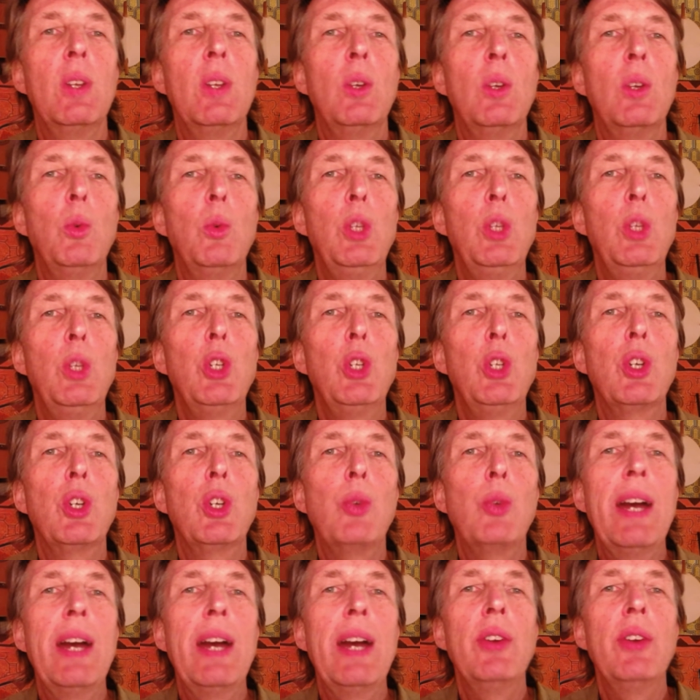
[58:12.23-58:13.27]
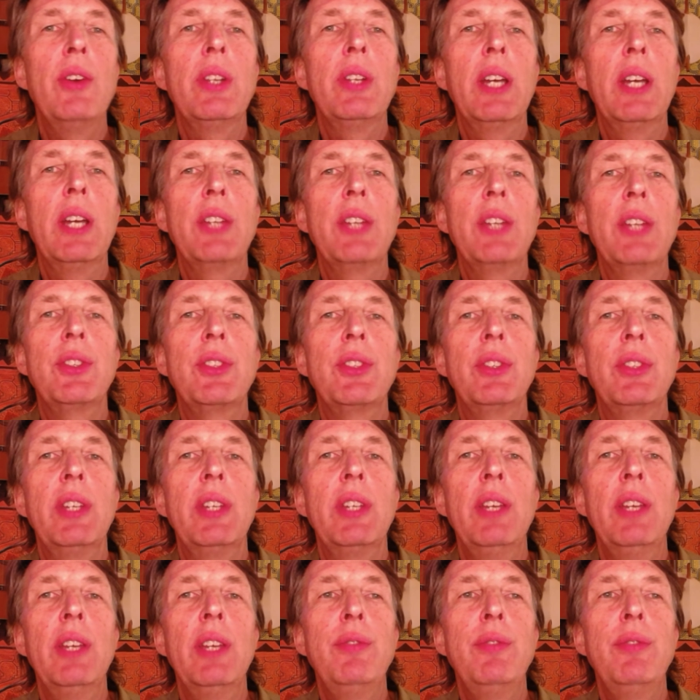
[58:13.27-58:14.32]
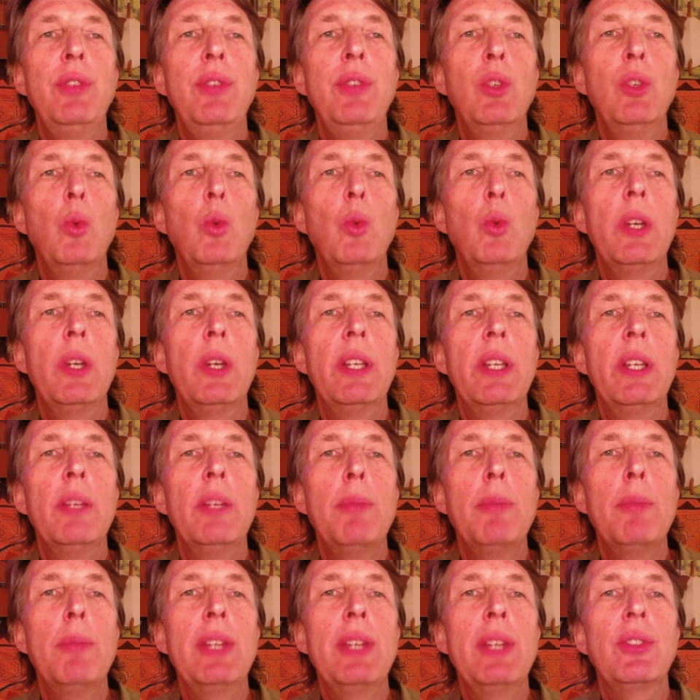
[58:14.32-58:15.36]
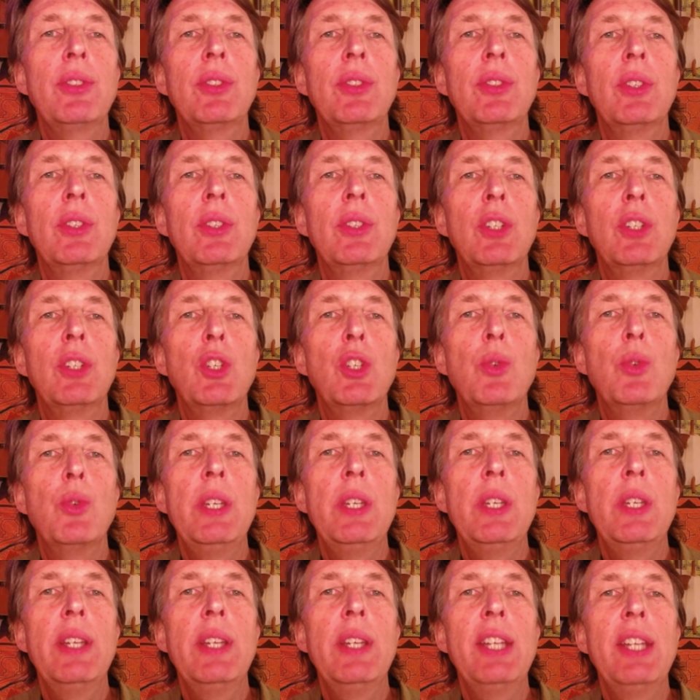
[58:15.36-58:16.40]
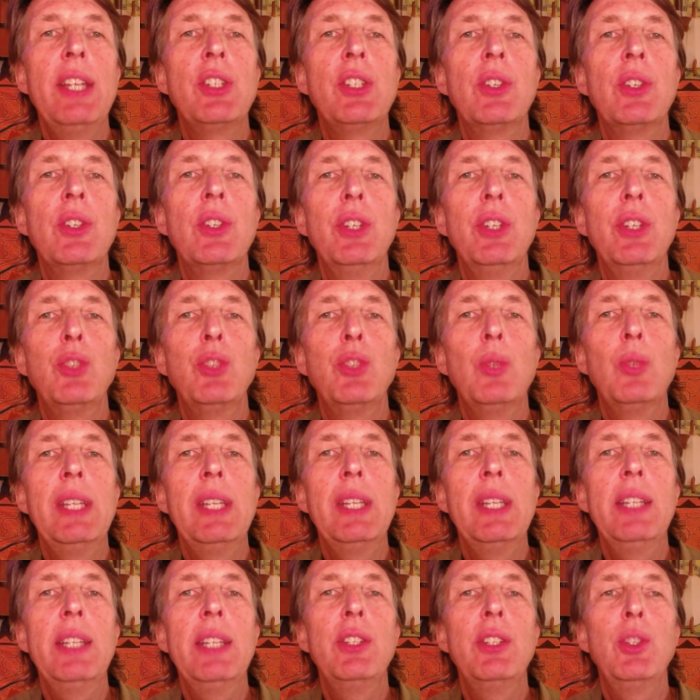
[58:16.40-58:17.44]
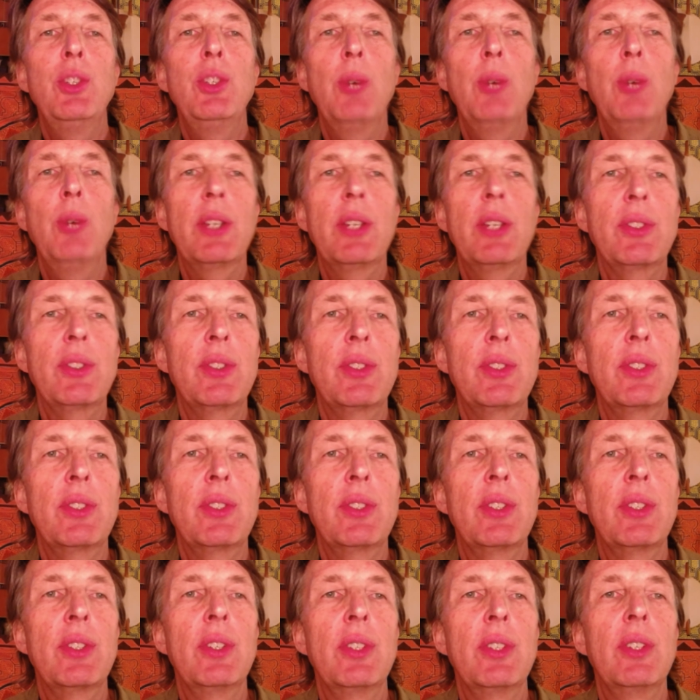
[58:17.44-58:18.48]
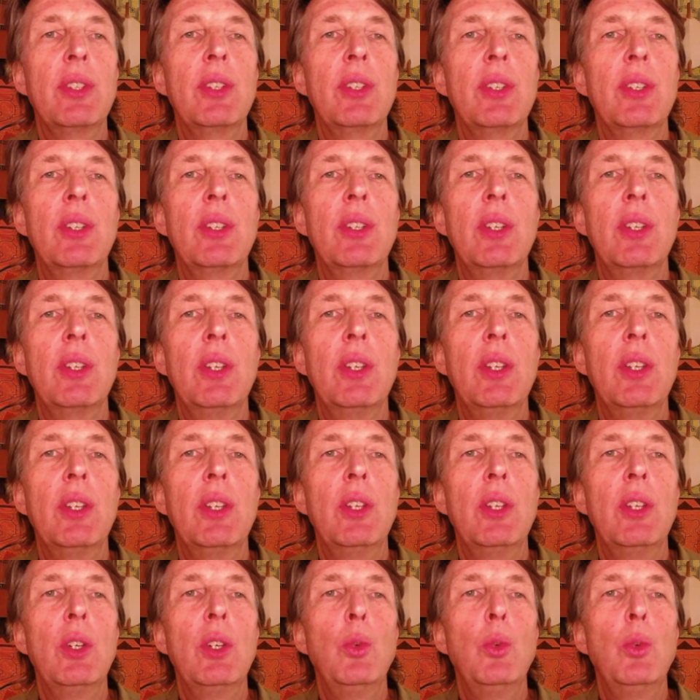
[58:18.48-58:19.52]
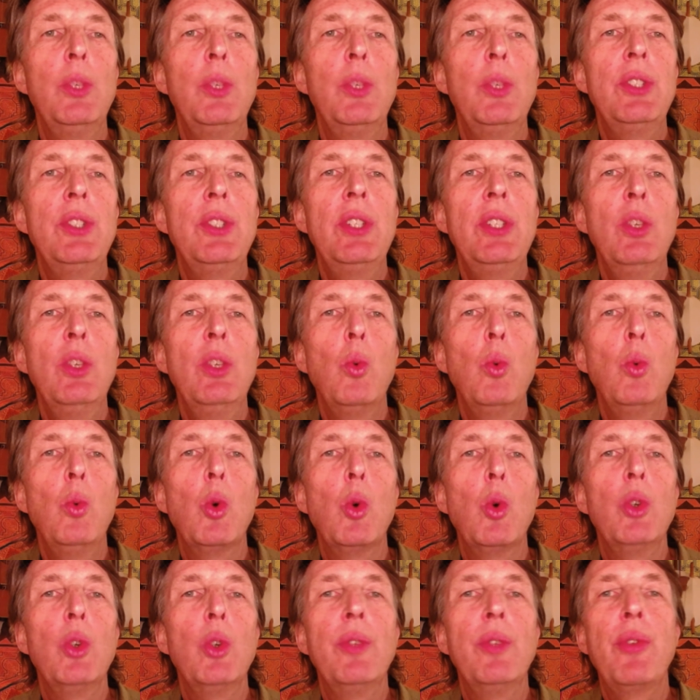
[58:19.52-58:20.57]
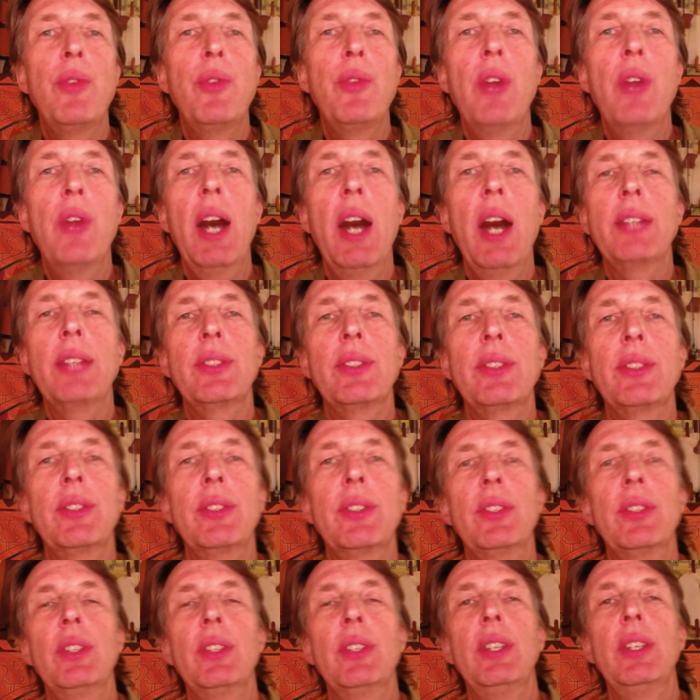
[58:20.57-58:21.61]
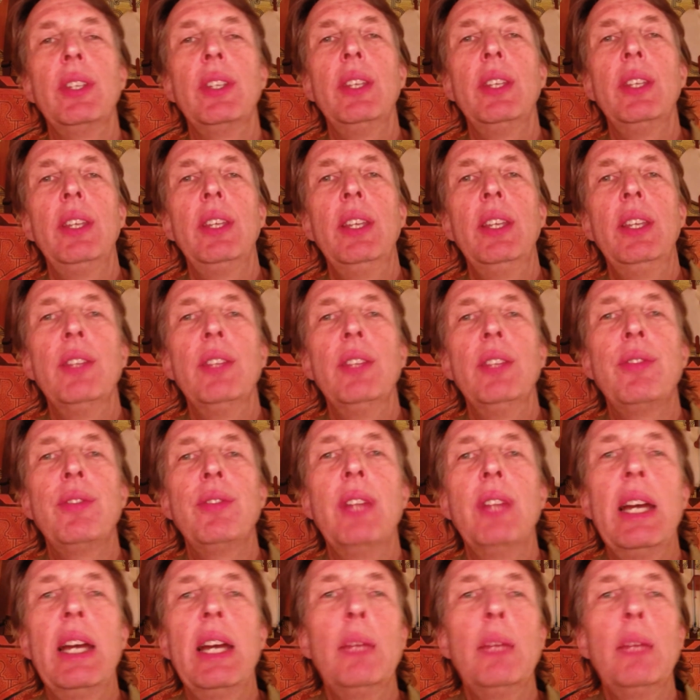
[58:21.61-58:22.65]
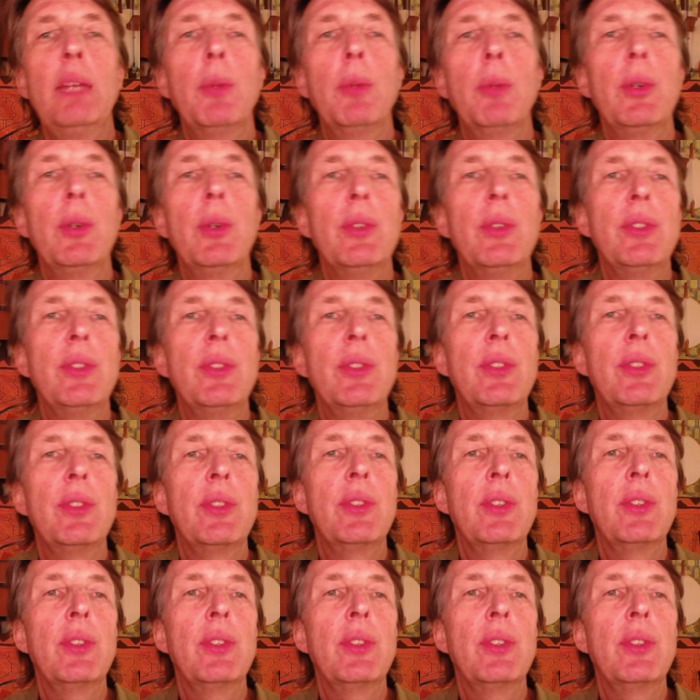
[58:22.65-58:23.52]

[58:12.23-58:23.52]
We look around us and feel what an immense degree nature is related to us. We see the world of thoughts in the flying birds.